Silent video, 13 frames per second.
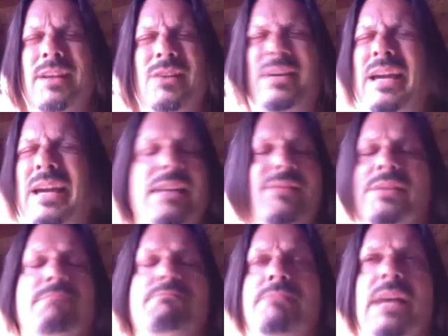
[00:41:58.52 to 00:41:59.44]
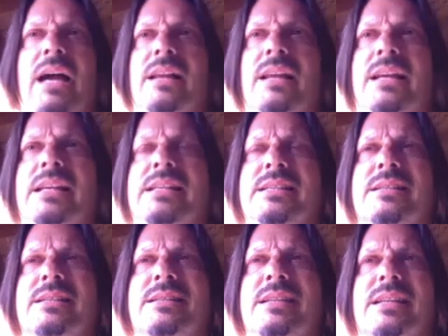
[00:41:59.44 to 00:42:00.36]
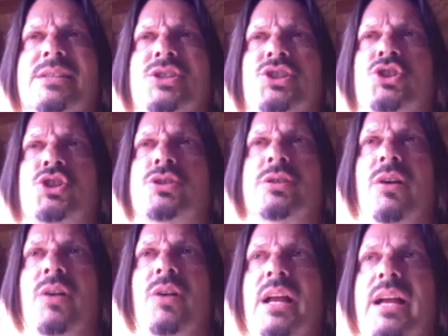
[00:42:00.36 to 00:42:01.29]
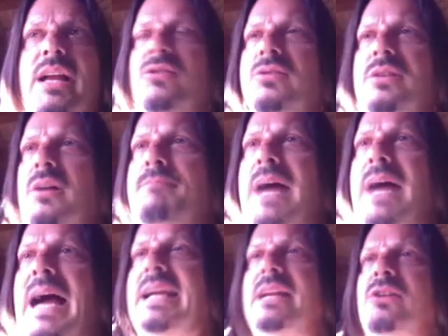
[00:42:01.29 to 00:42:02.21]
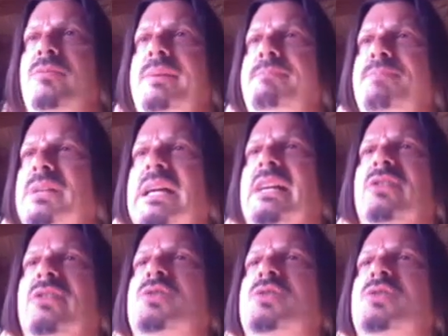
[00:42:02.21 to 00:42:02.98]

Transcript: you can't even, he's just, he'll come back and he'll be playing.